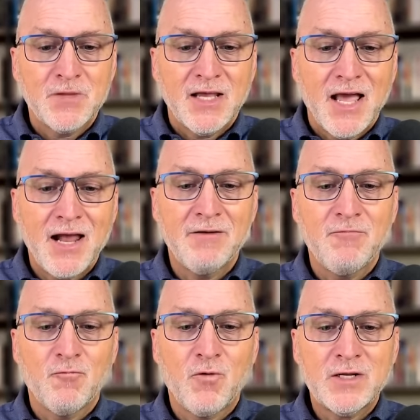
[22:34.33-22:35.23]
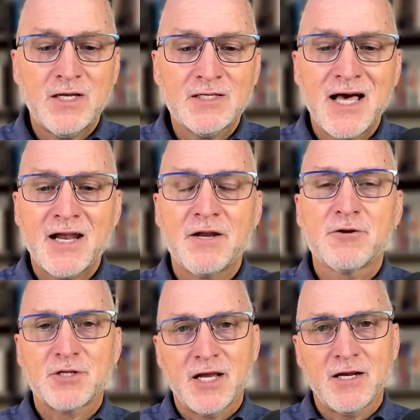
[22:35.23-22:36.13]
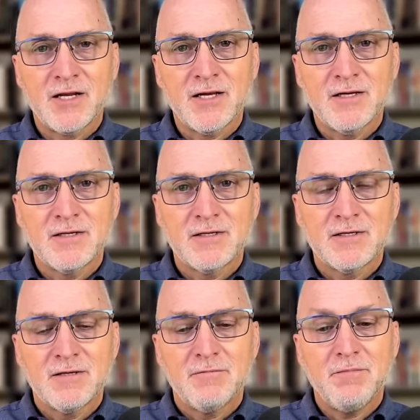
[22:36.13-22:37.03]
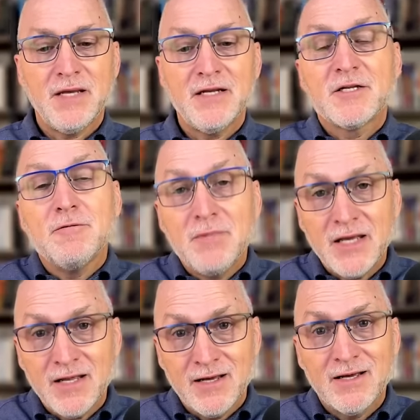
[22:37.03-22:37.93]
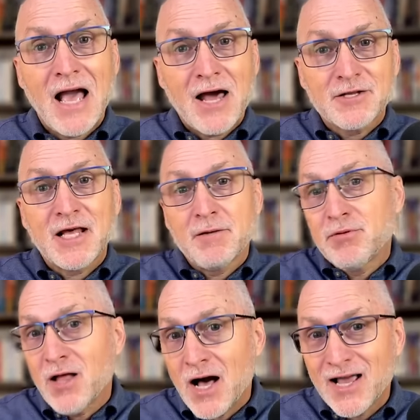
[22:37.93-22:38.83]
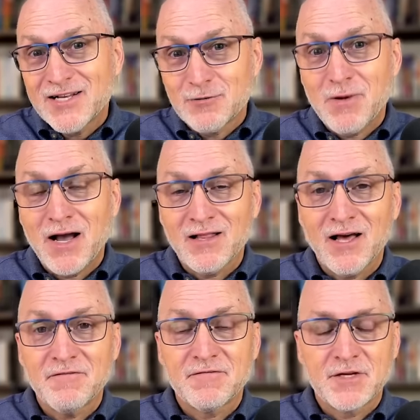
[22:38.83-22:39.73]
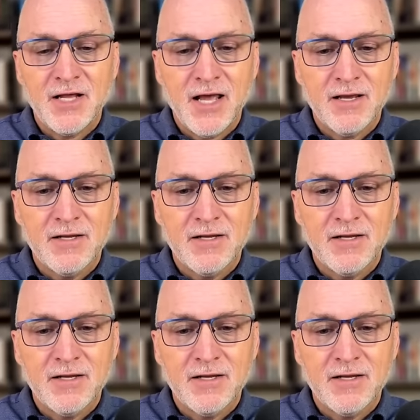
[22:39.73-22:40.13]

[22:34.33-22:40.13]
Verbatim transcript: And what does that understanding mean to me? How does that apply to my life today?